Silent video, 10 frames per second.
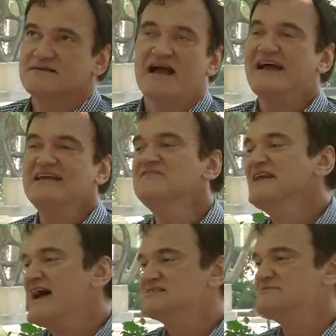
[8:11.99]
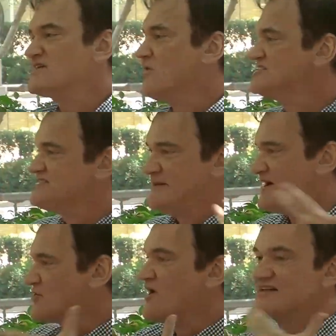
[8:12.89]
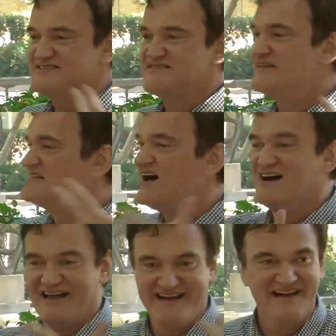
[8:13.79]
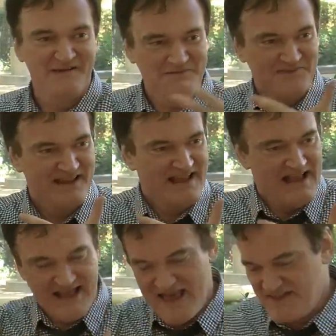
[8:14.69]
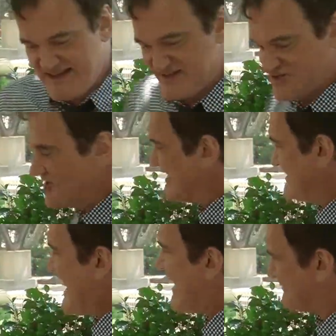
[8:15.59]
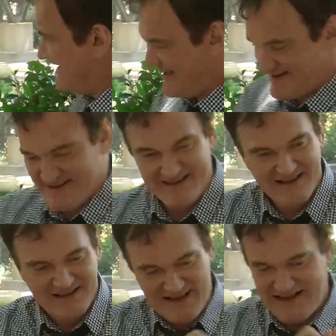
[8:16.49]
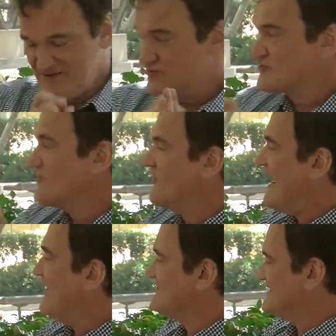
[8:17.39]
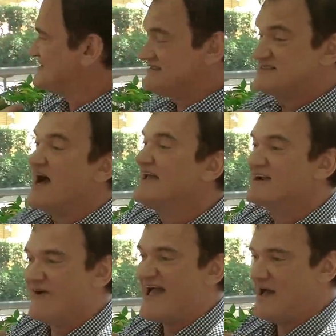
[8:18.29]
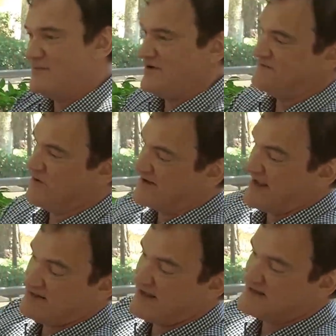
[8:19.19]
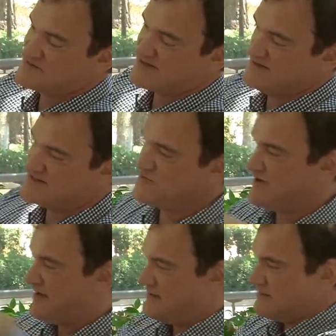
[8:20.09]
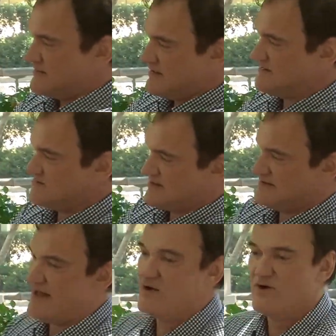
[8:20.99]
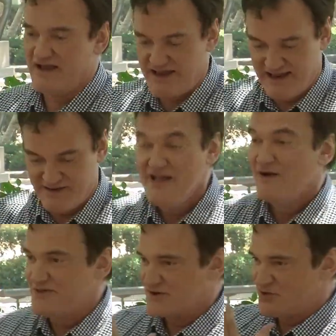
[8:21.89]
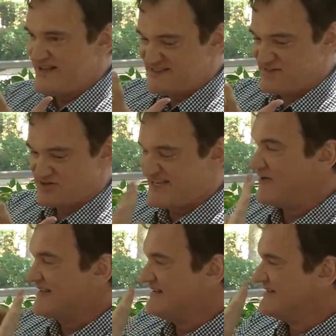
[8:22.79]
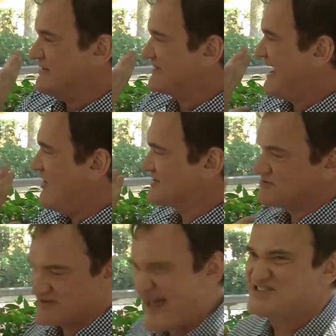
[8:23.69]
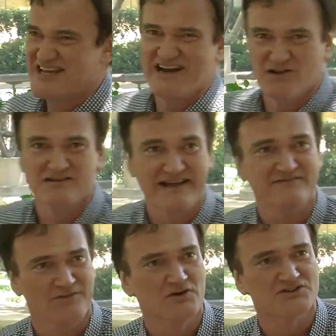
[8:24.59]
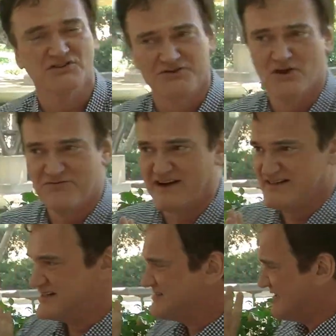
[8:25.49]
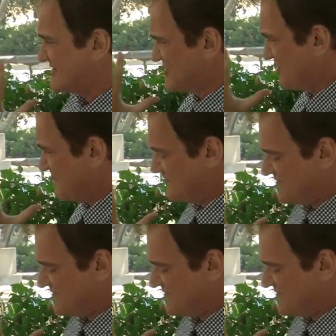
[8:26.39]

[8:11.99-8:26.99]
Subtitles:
I even asked him a question about crossing the line, and then he took a napkin and drew out this diagram of, okay, guys looking this way, and then the guy's looking that way, with a crazy little Terry Gilliam character that actually kind of looked like Volker Schlorndorff, frankly, to tell you the truth.